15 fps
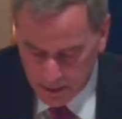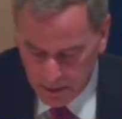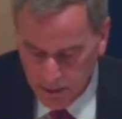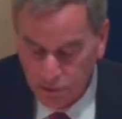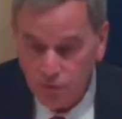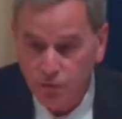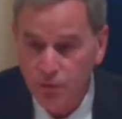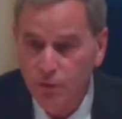
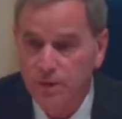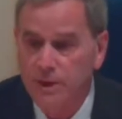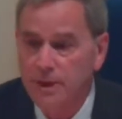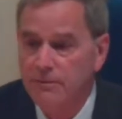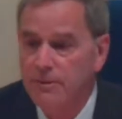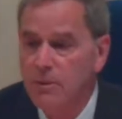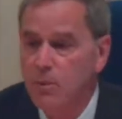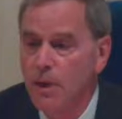An
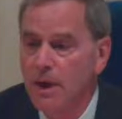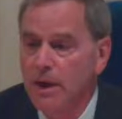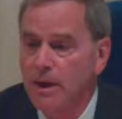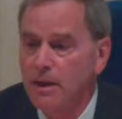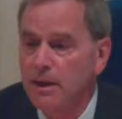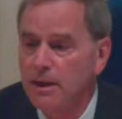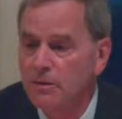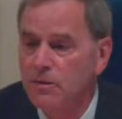extraordinary
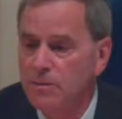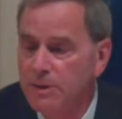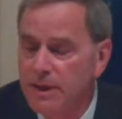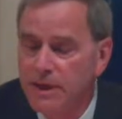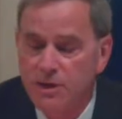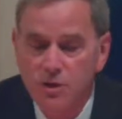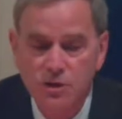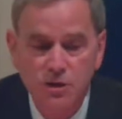way to
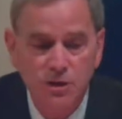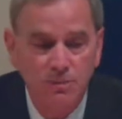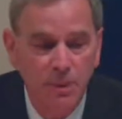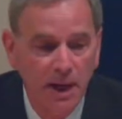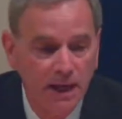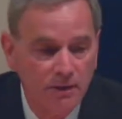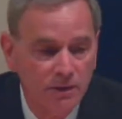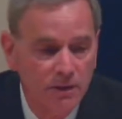begin
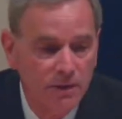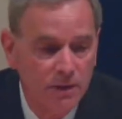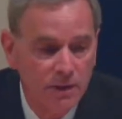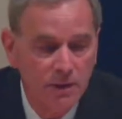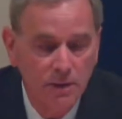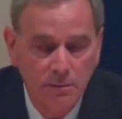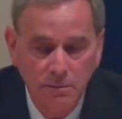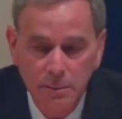Shabbat,
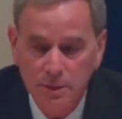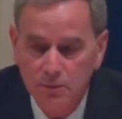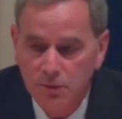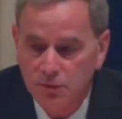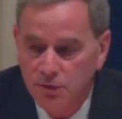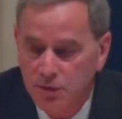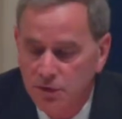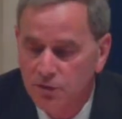but it
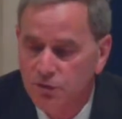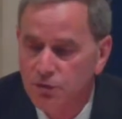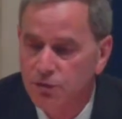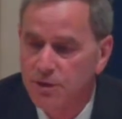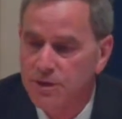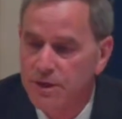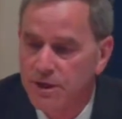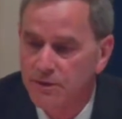was an
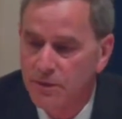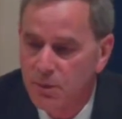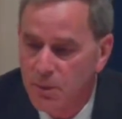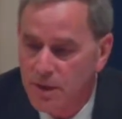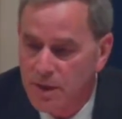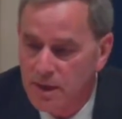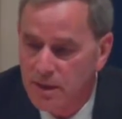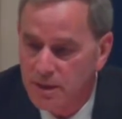extraordinary
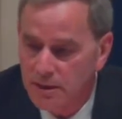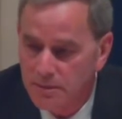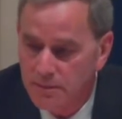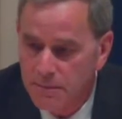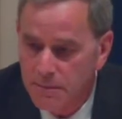week.